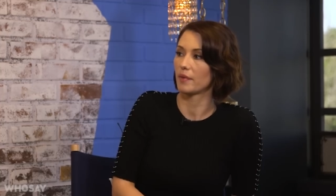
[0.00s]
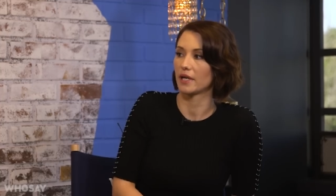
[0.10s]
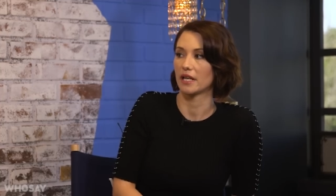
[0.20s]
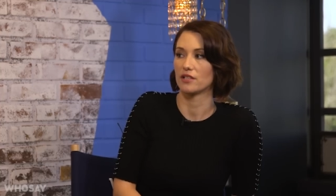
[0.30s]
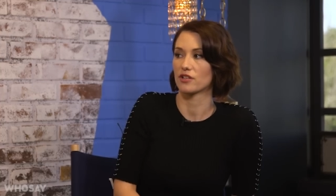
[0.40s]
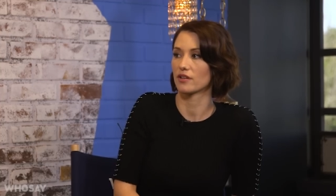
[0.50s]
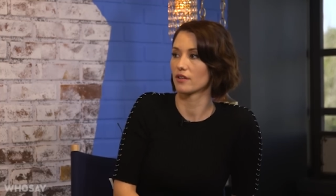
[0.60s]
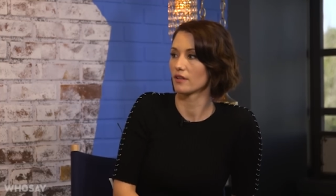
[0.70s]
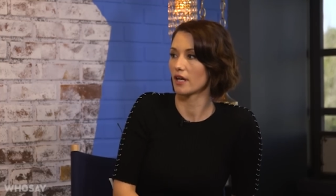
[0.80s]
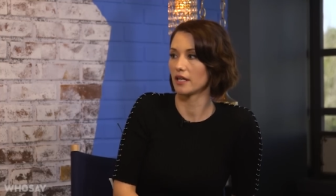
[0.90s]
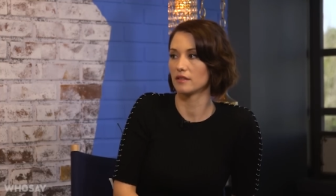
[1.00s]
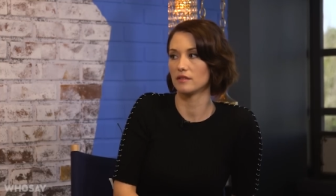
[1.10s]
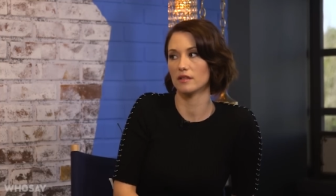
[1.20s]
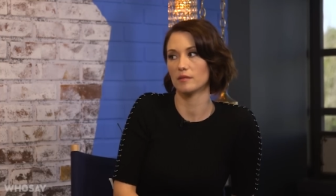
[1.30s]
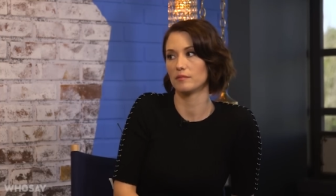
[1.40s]
by nature. I
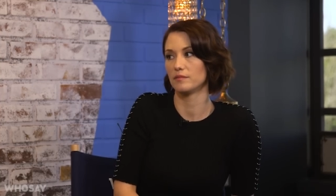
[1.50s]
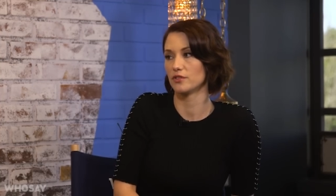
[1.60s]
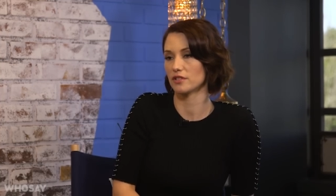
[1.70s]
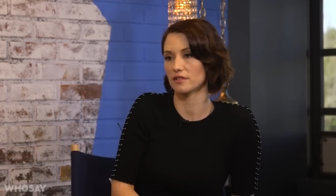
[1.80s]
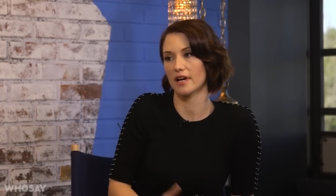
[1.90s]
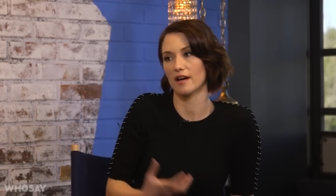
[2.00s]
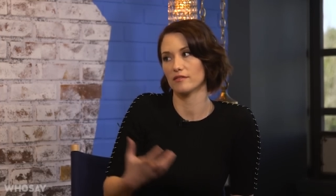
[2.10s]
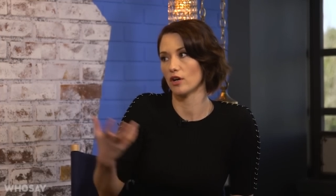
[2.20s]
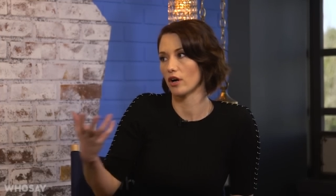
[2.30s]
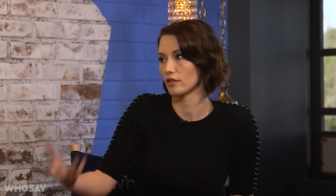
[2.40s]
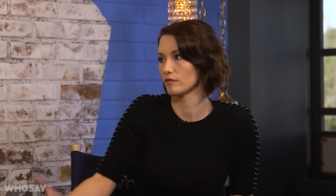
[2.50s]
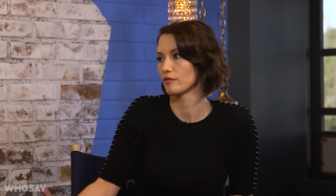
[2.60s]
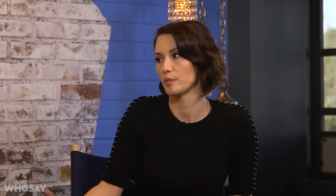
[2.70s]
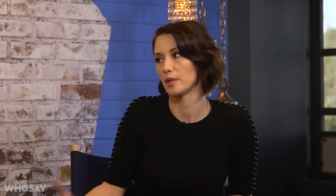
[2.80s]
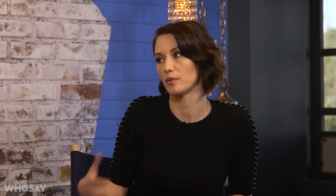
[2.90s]
I'm um, just have a heart
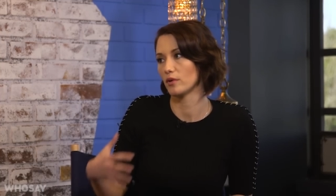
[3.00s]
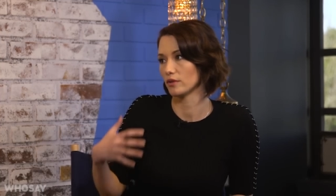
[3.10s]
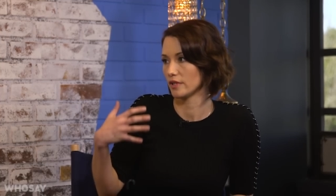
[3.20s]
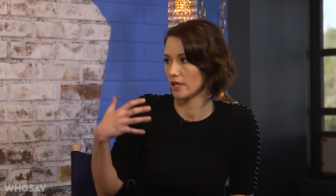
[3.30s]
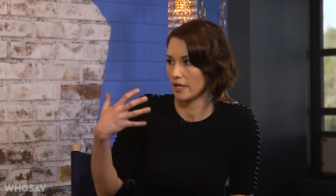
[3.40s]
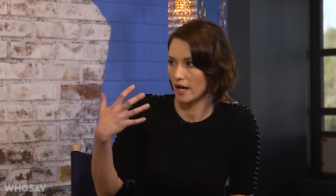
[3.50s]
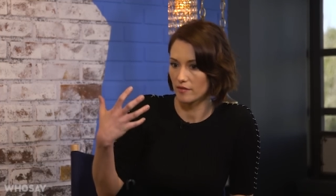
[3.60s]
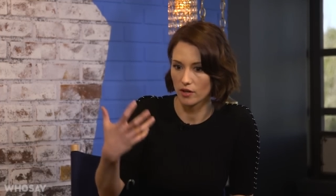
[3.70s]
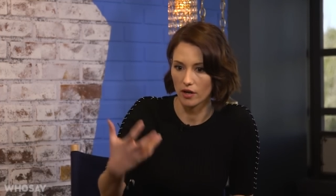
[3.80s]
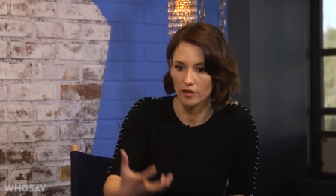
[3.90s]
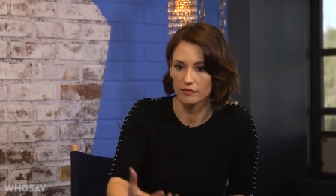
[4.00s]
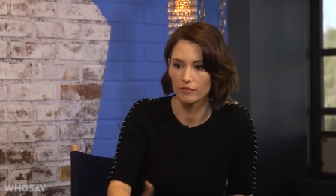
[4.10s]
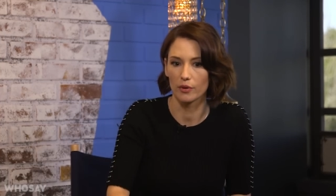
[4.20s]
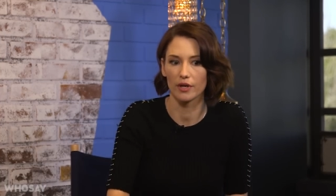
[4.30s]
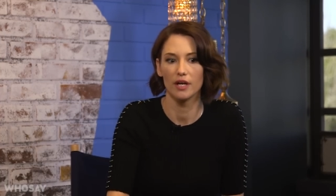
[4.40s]
for people and, and have a heart
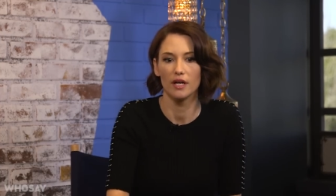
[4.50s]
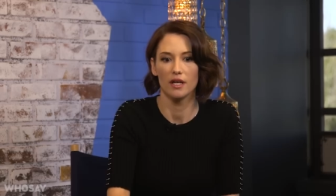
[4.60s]
for,